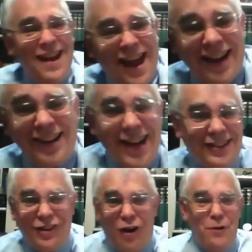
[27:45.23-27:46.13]
And
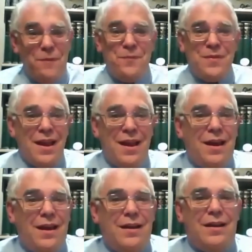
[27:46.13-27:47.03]
so
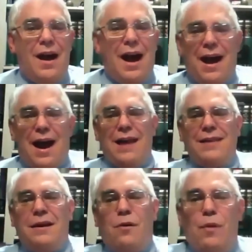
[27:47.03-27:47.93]
I
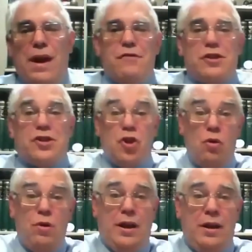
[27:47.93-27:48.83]
think we have a
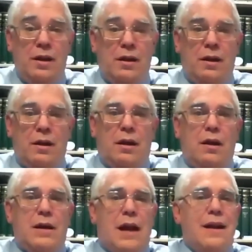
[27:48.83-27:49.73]
duty,
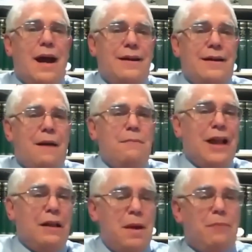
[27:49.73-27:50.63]
not
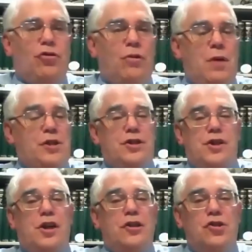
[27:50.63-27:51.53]
maybe so much as a
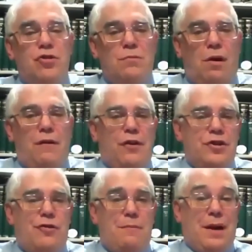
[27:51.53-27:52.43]
consumer of
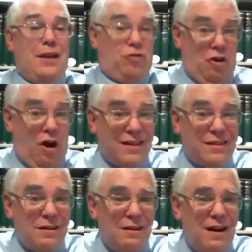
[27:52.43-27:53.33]
history, but as an
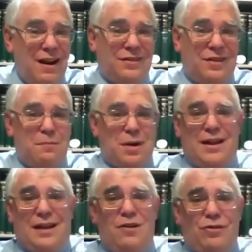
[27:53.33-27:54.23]
author, as somebody
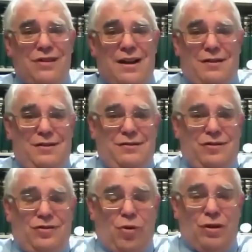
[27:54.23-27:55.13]
that knows how to
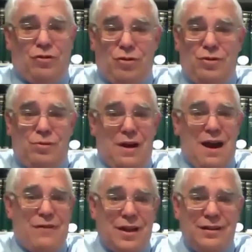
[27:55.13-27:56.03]
sort through
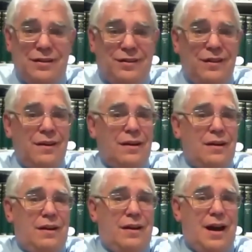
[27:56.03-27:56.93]
evidence.
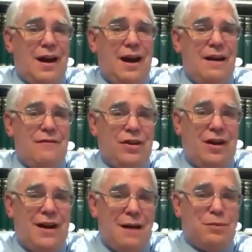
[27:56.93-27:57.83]
I have
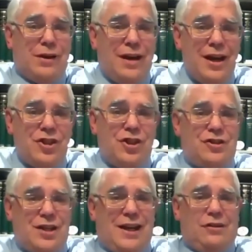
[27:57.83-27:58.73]
an obligation
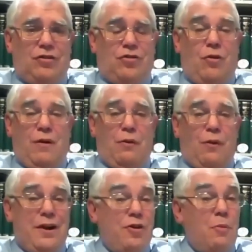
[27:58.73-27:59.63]
to get the story
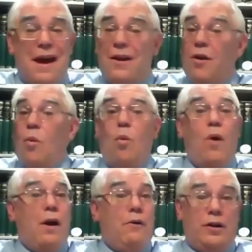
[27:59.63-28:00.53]
right, no matter
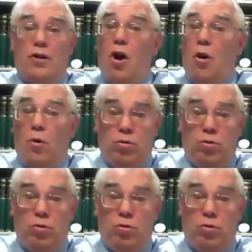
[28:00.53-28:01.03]
where it goes.